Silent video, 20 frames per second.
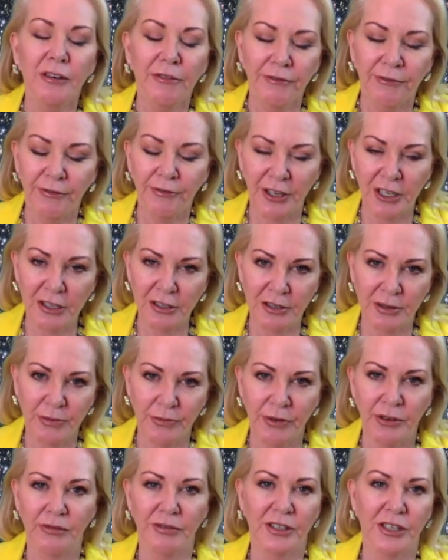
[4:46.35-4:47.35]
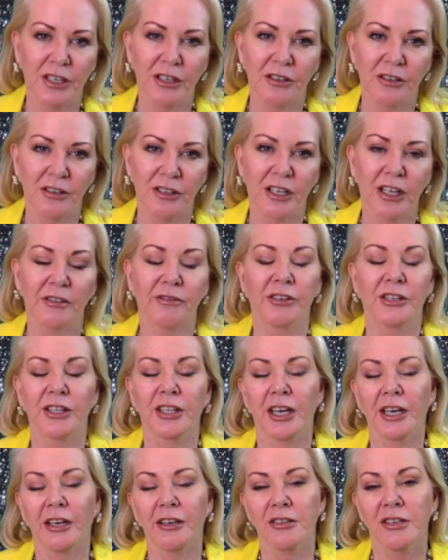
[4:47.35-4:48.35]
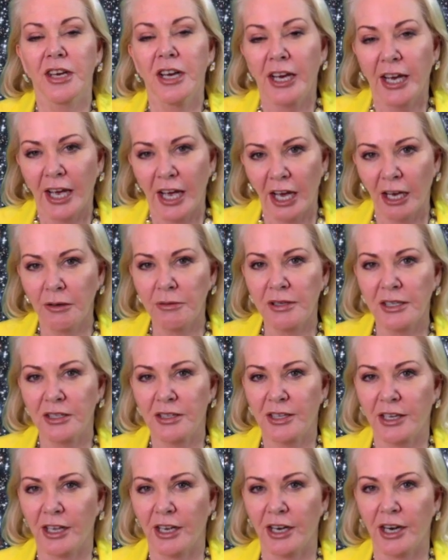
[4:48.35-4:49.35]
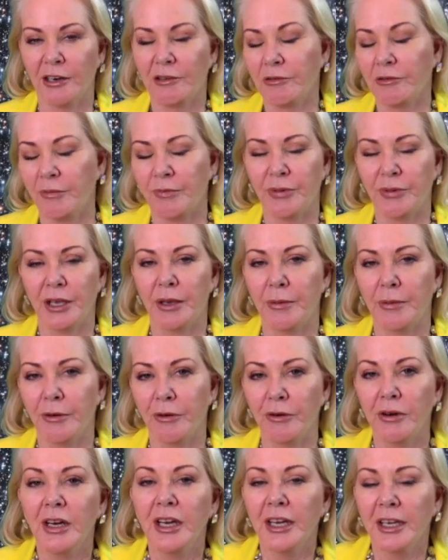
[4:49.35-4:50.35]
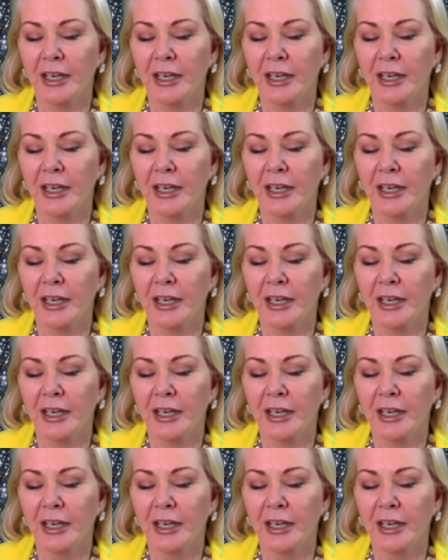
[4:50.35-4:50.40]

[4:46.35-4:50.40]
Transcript: Venus moves into the 11th house, helps us connect with people,